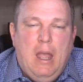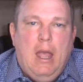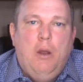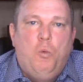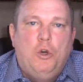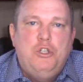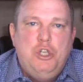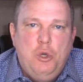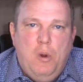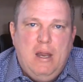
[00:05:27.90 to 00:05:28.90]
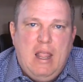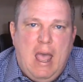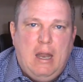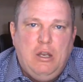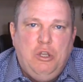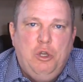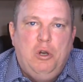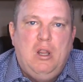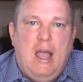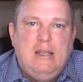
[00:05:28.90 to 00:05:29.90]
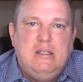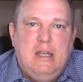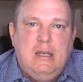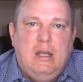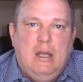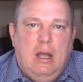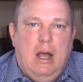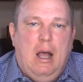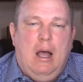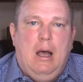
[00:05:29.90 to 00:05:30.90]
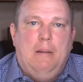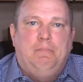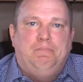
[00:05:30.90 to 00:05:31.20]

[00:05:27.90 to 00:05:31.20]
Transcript: And we're doing that utilizing high